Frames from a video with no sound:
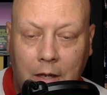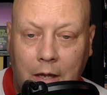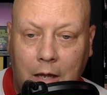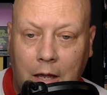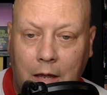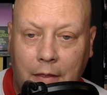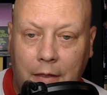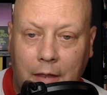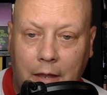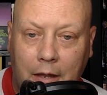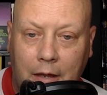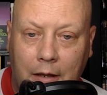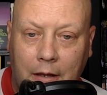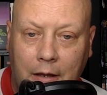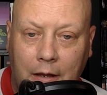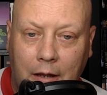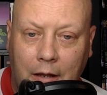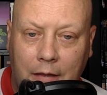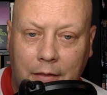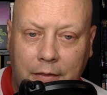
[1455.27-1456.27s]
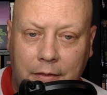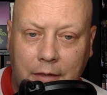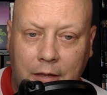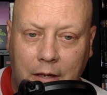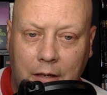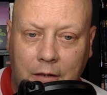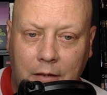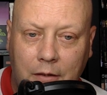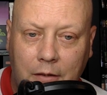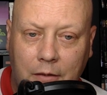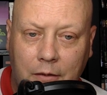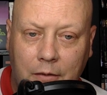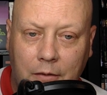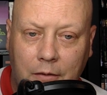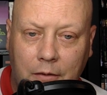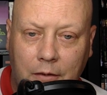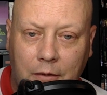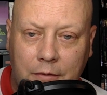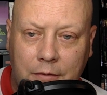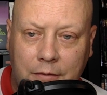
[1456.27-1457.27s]
And then I think
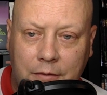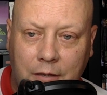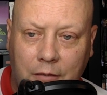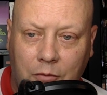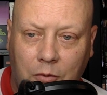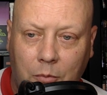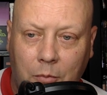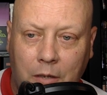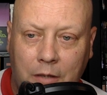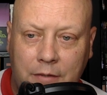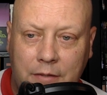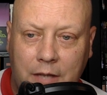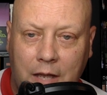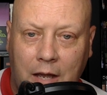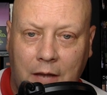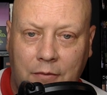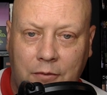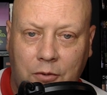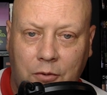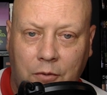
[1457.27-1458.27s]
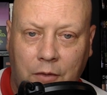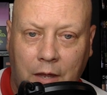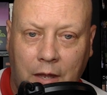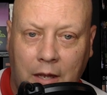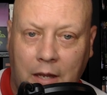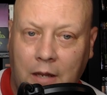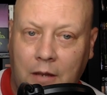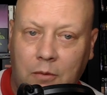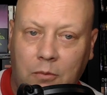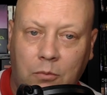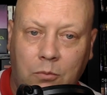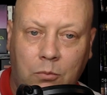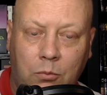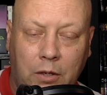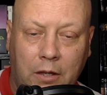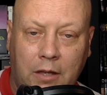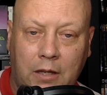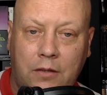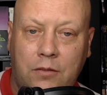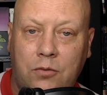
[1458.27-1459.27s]
several months after they
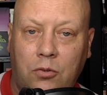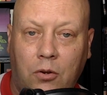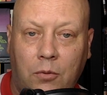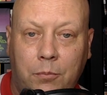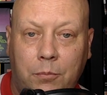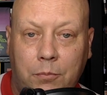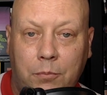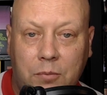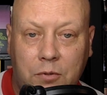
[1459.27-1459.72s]
really sort of